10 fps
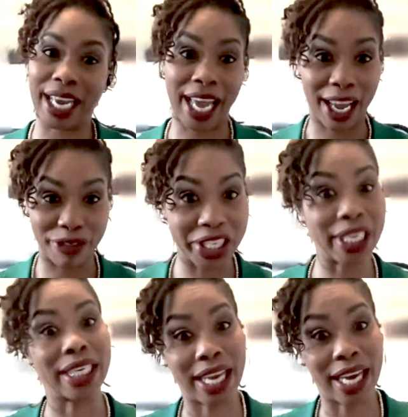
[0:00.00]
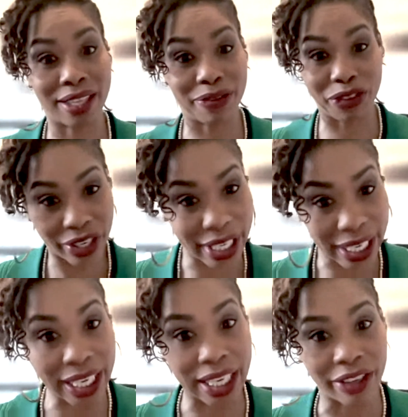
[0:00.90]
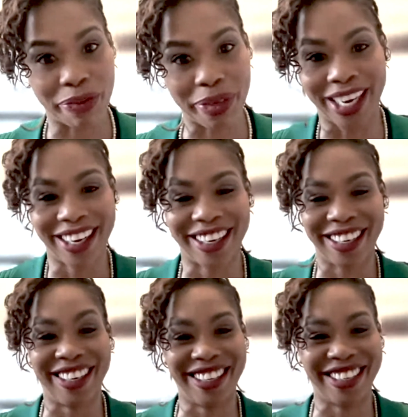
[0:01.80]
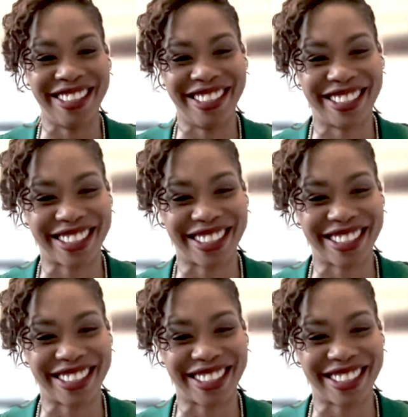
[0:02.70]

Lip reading: have your shit together if you're gonna leave, because